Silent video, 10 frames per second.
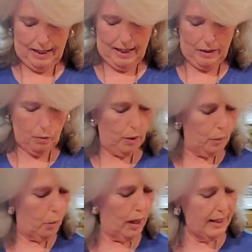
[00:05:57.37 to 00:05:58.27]
and we're
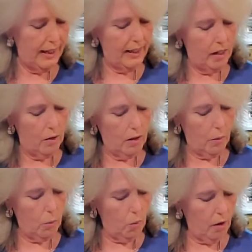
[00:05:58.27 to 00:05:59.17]
waiting on
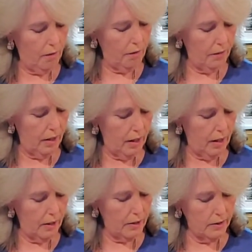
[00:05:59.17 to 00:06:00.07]
our waffle
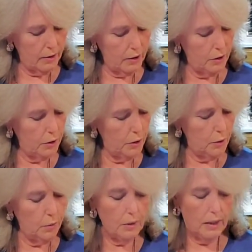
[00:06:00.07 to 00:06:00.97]
iron
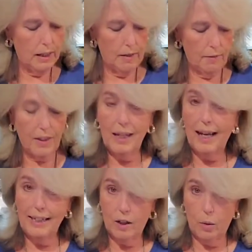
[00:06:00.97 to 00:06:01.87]
for the
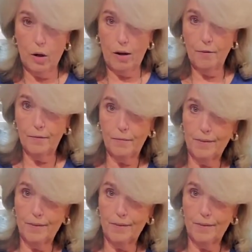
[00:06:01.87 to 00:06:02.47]
light to go off